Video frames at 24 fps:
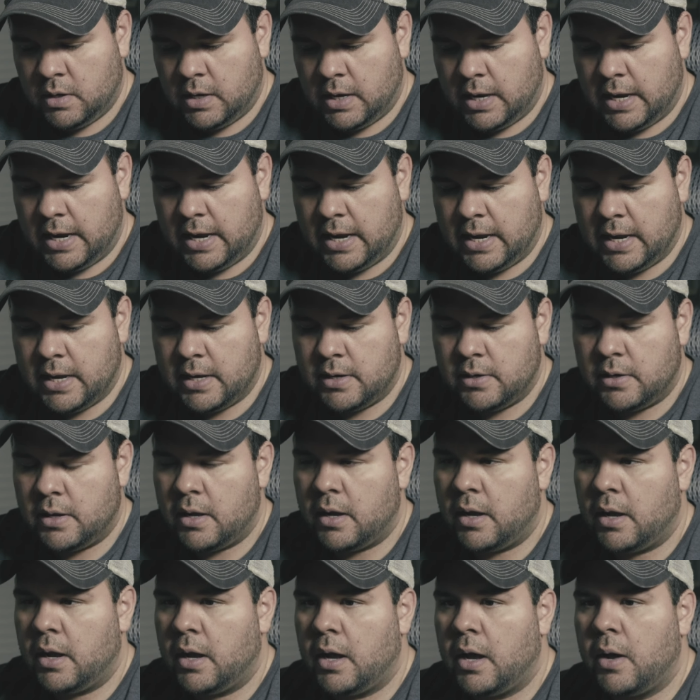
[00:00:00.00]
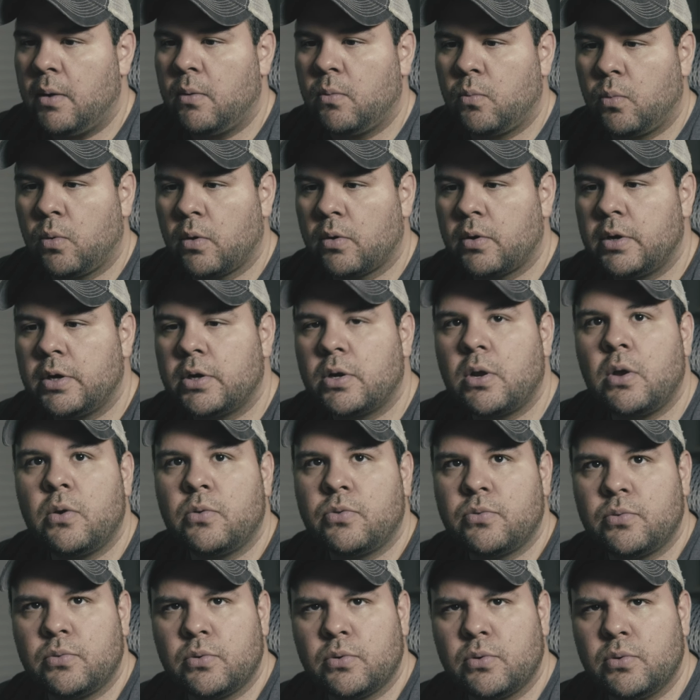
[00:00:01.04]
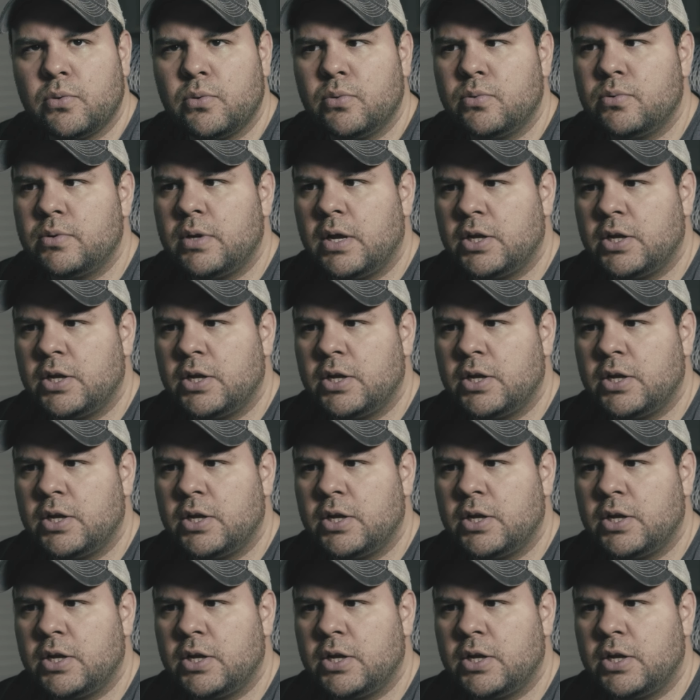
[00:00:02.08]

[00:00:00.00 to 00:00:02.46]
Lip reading: and we're going to go through